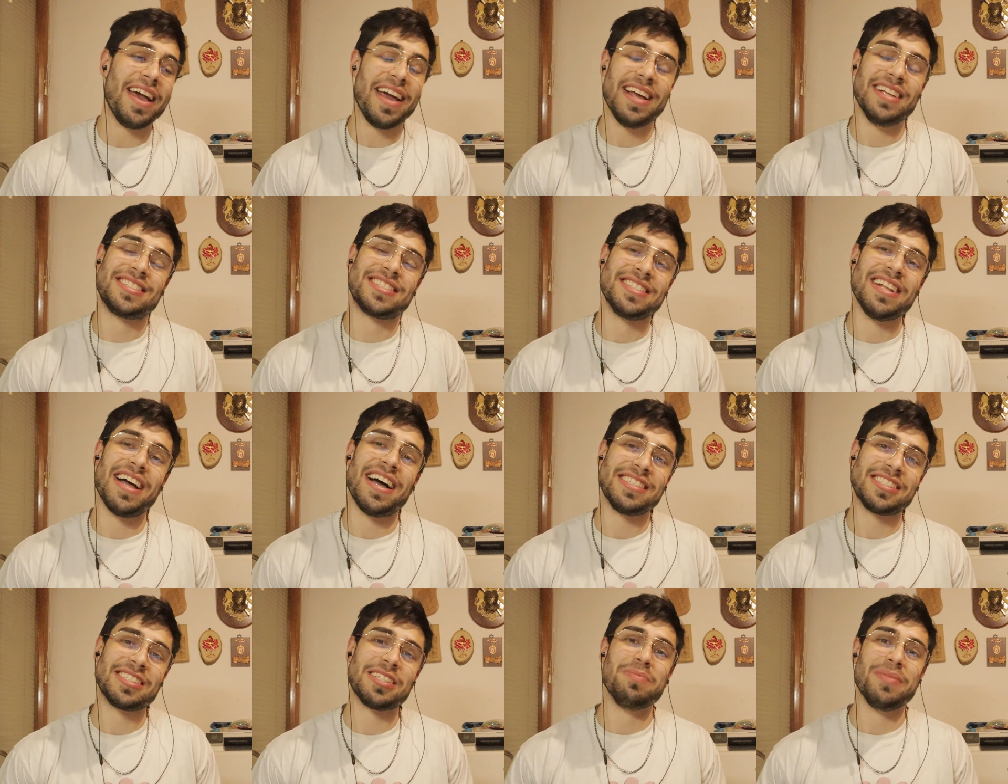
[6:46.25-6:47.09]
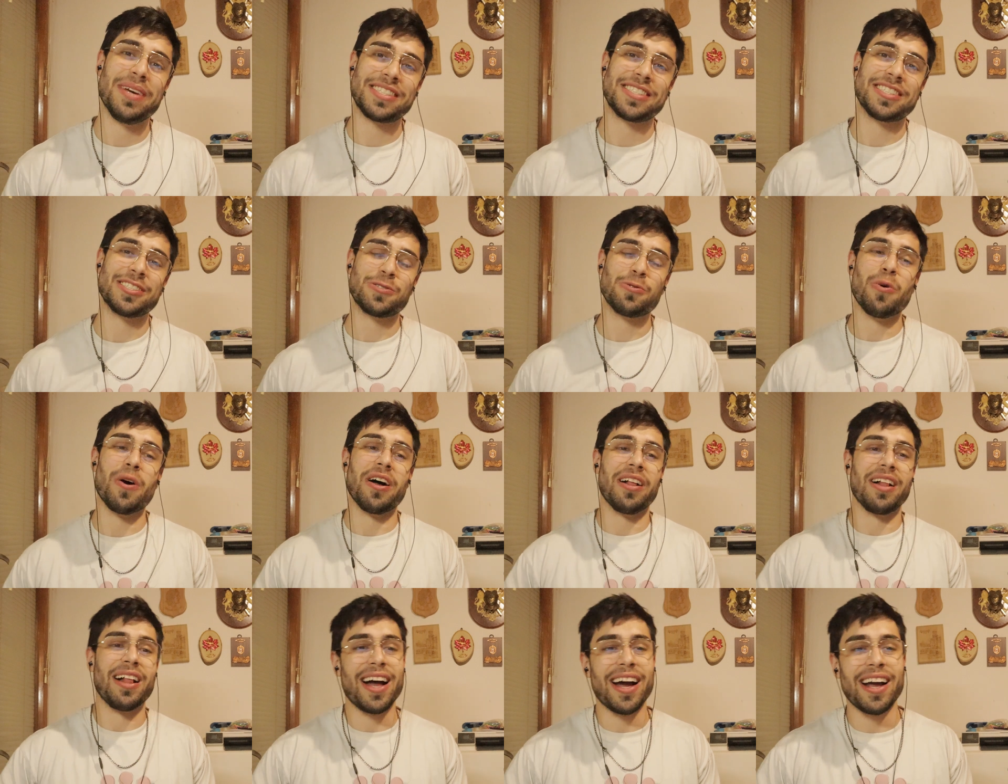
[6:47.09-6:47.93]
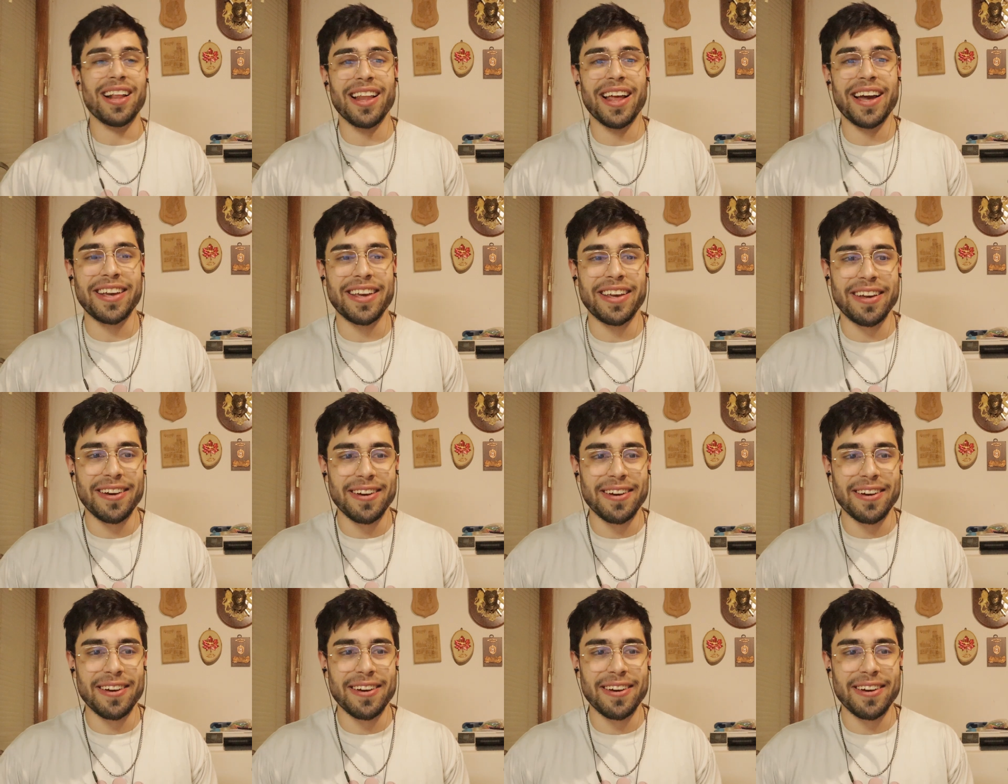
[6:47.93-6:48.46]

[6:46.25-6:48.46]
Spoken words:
it's nice, it mixes well. I like